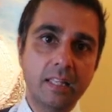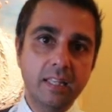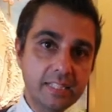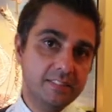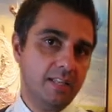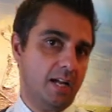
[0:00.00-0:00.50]

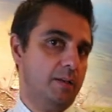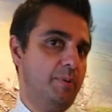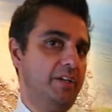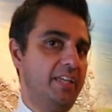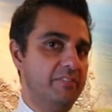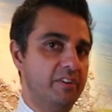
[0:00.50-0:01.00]
Let's talk
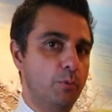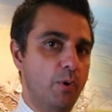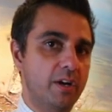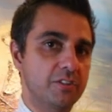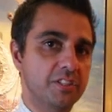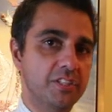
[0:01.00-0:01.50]
about Kevin
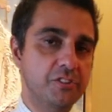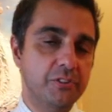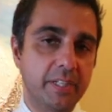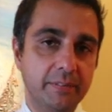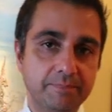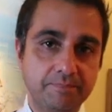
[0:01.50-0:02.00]
Ware's
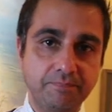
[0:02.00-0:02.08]
injury.